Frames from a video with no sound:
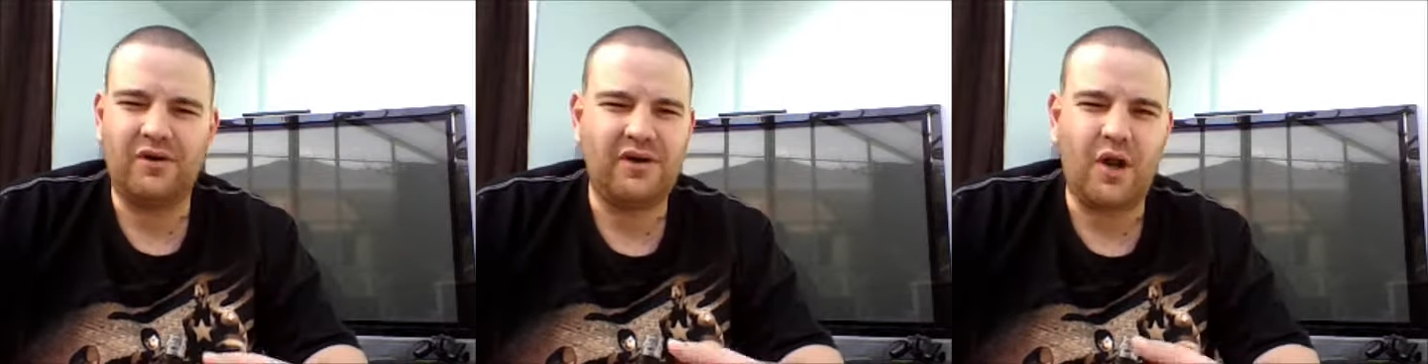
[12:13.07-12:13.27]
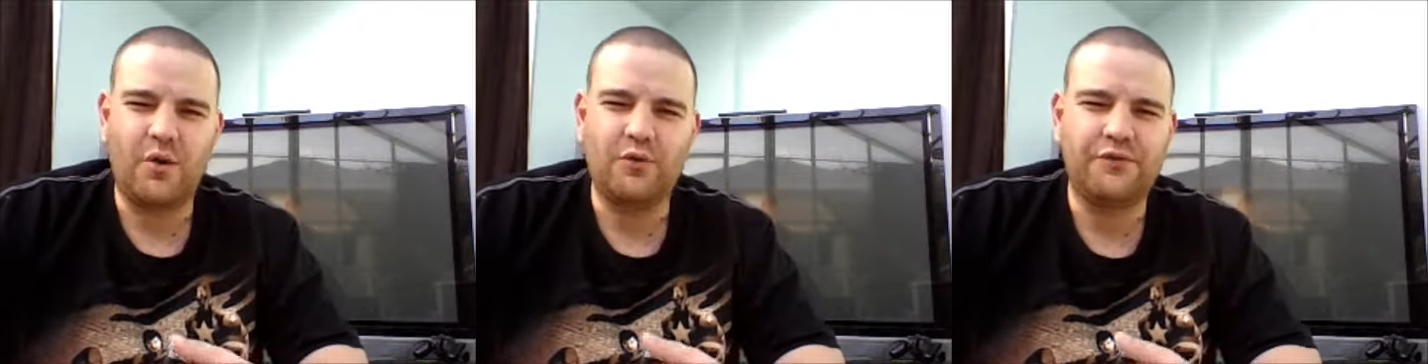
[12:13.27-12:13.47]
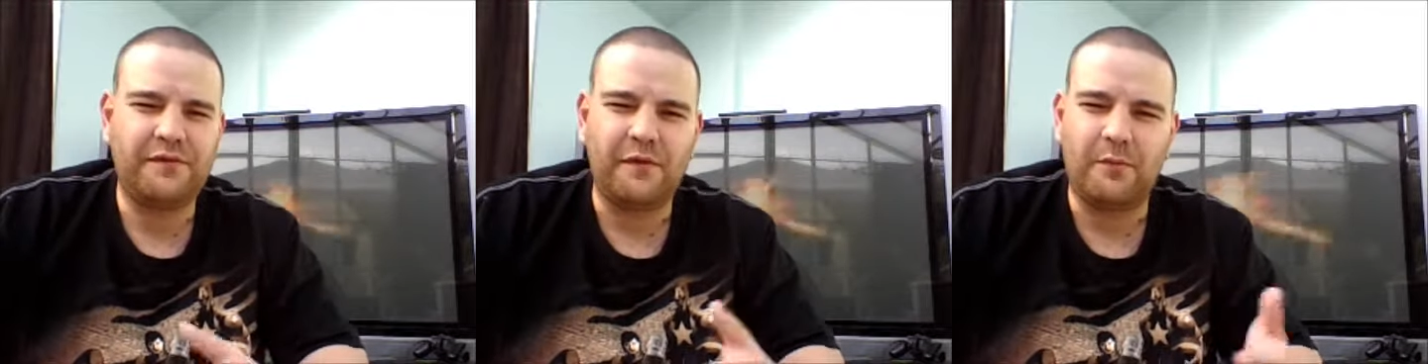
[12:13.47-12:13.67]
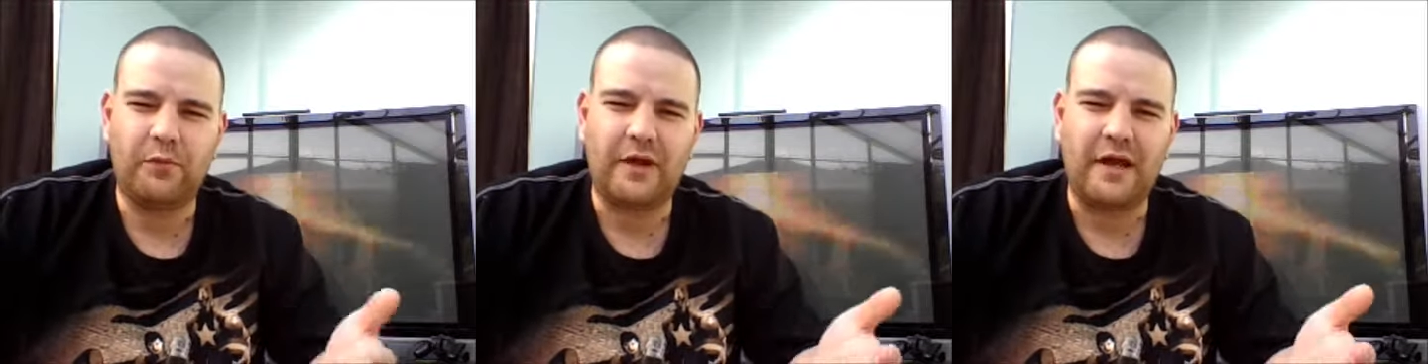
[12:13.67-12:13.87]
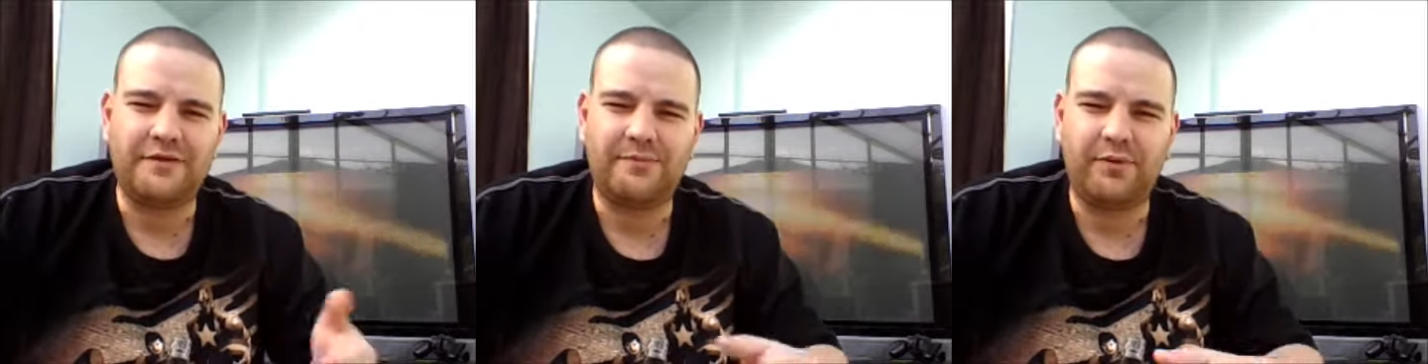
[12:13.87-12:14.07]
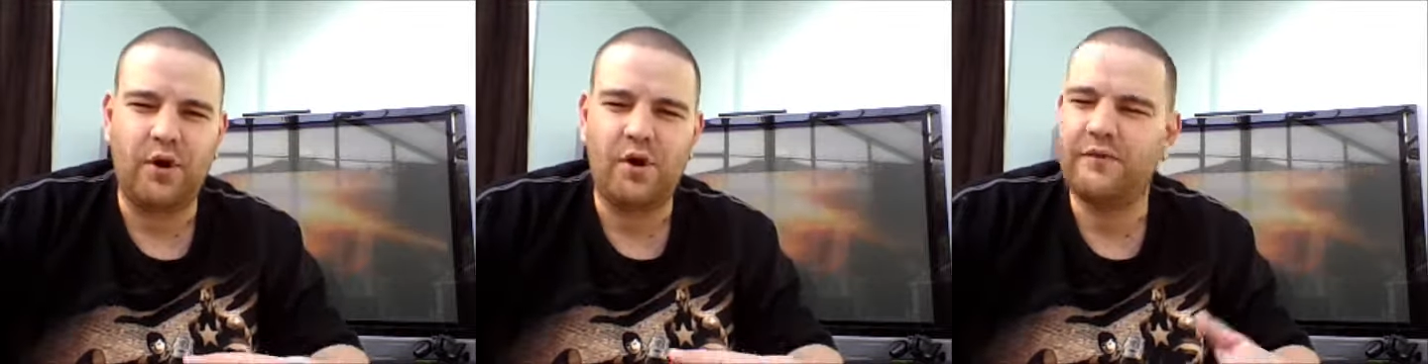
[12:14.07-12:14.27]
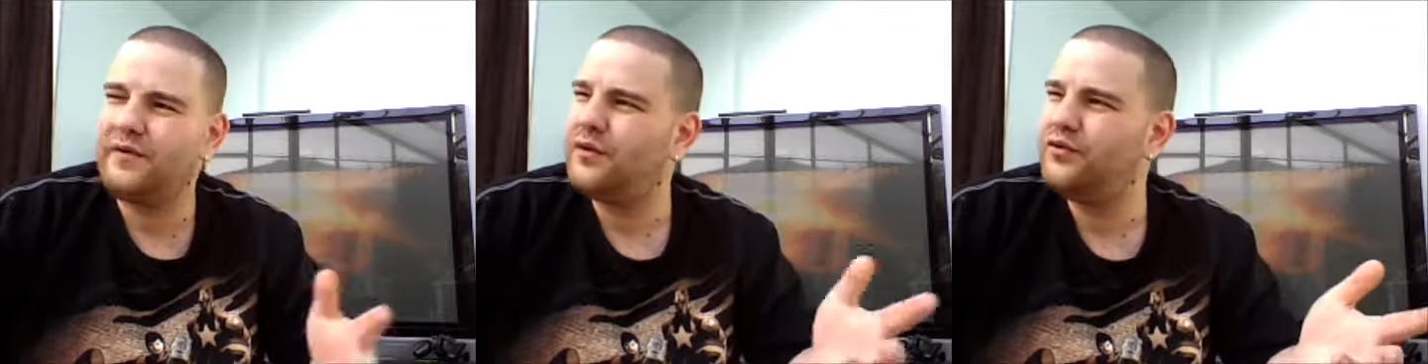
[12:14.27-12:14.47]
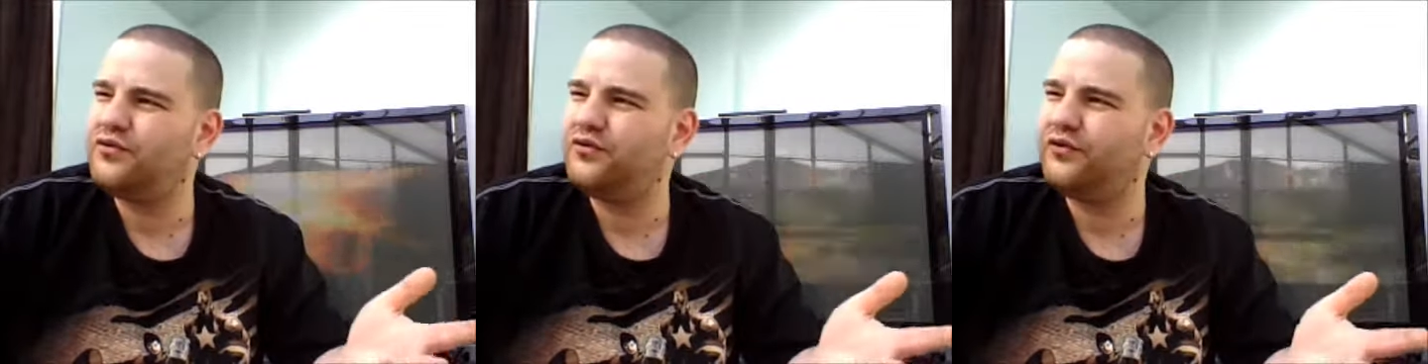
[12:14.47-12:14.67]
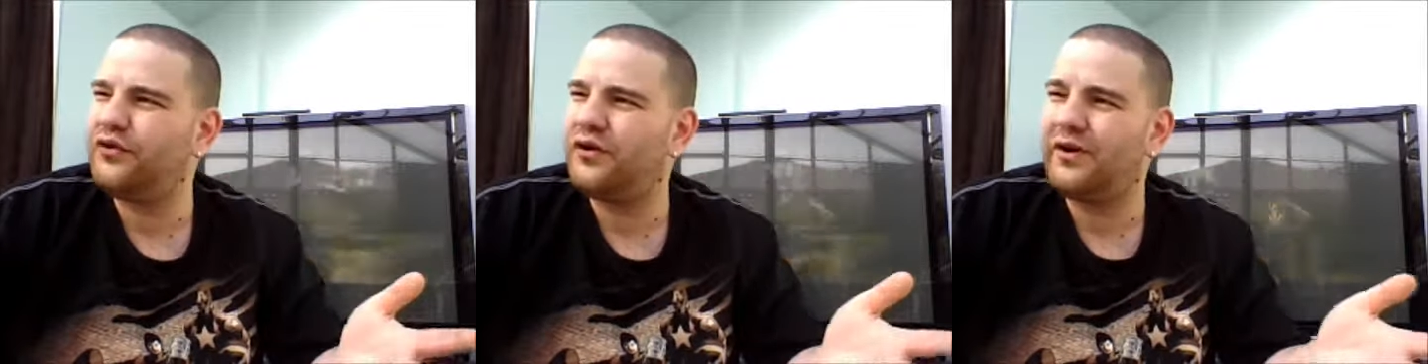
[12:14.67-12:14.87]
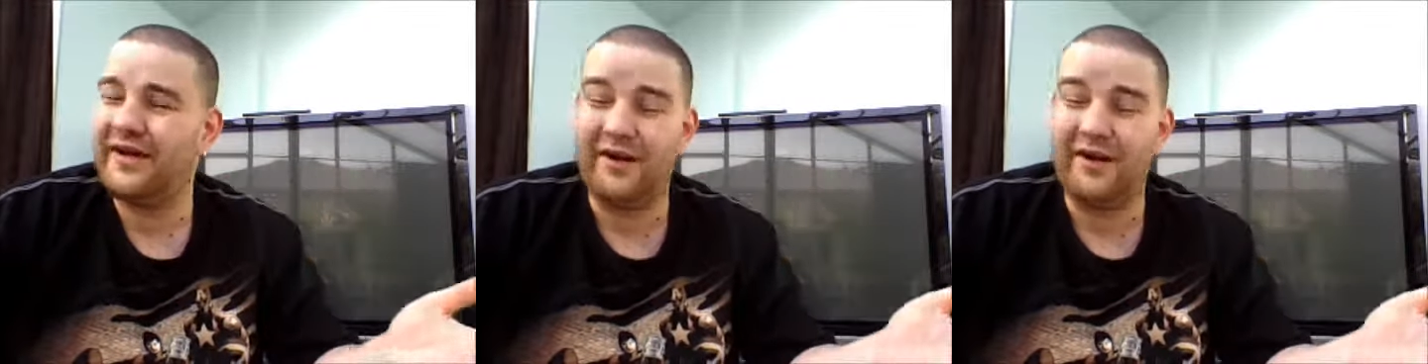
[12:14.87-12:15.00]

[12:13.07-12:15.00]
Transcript: loads of football games, Pro Evolution Soccer,